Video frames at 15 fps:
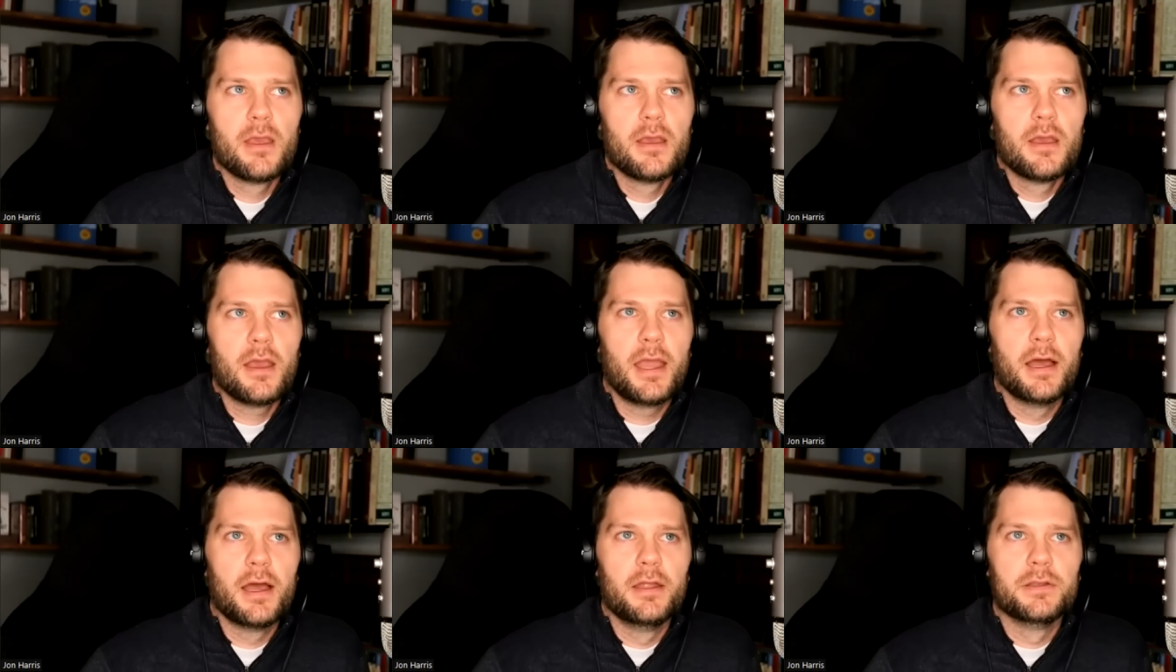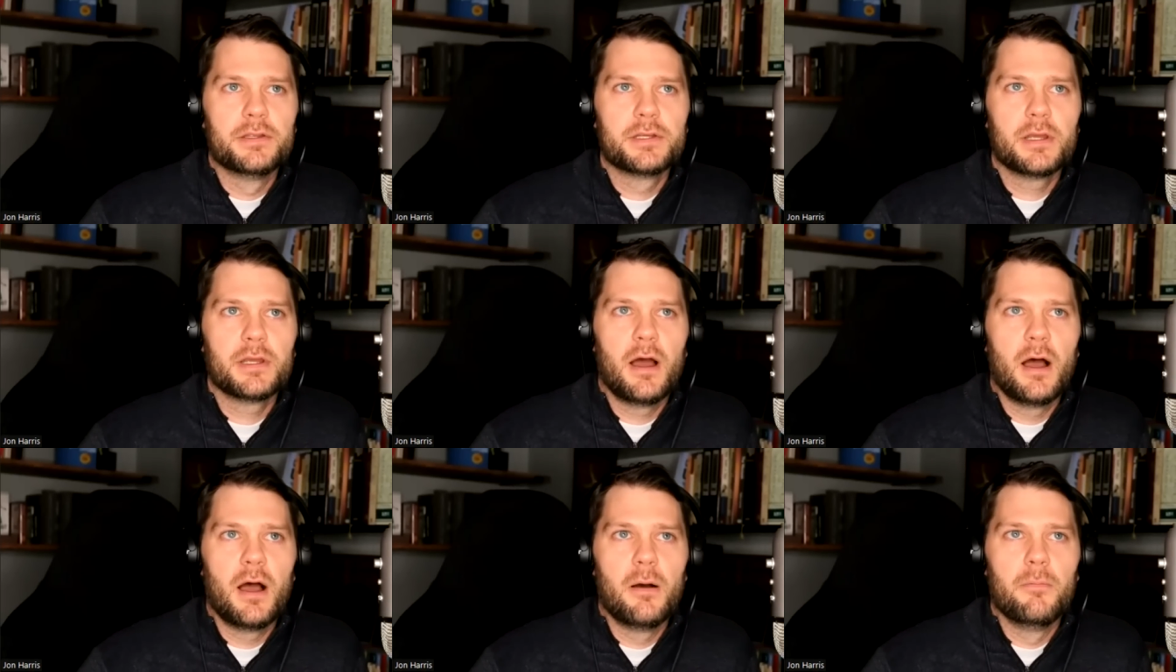And,
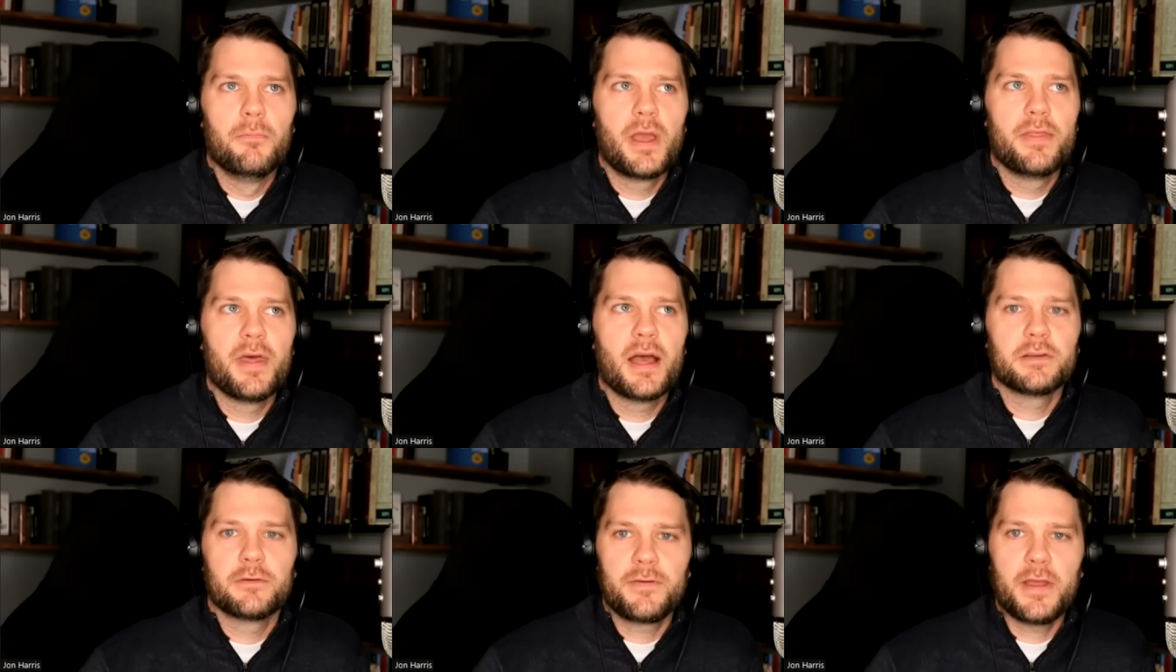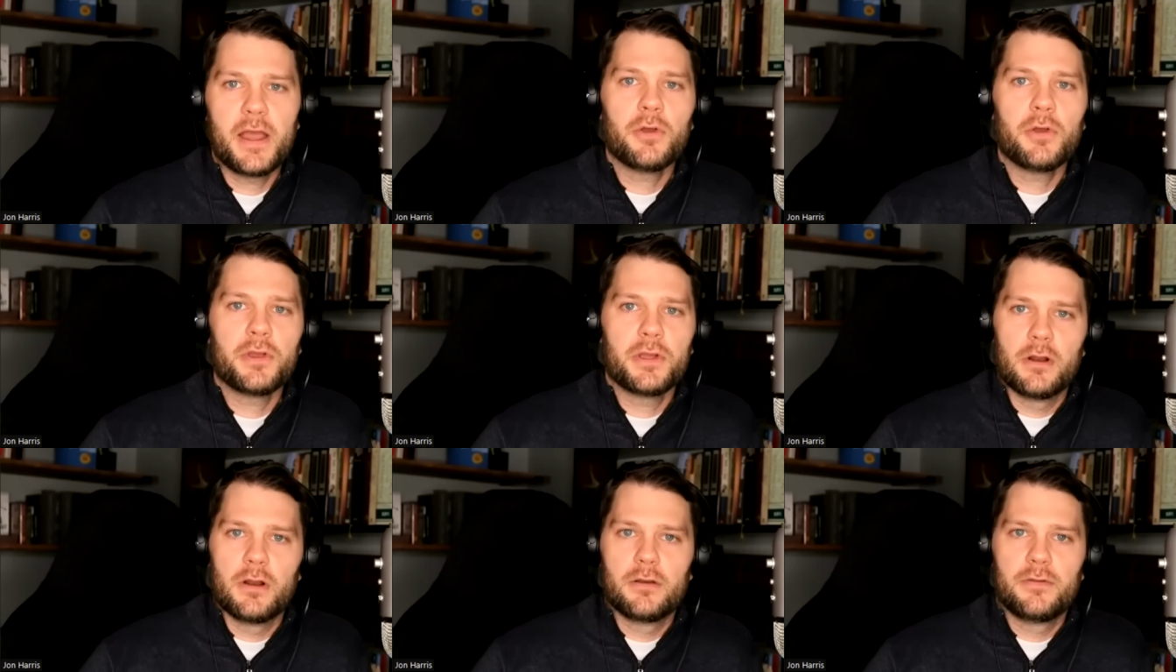um, and that's a
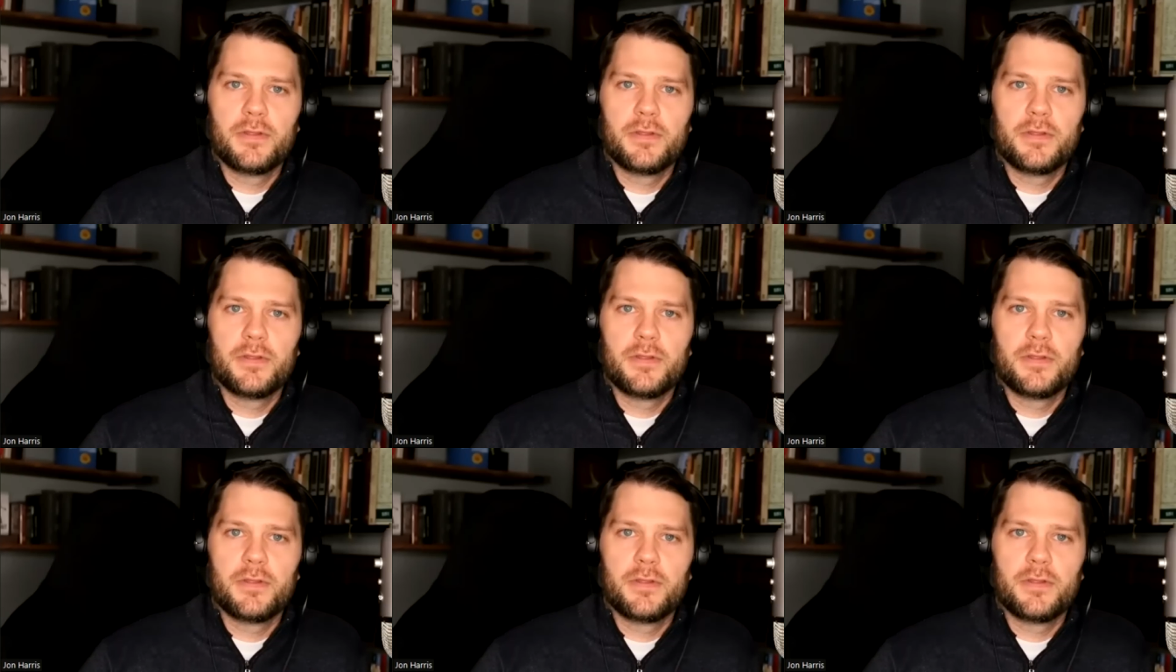failure.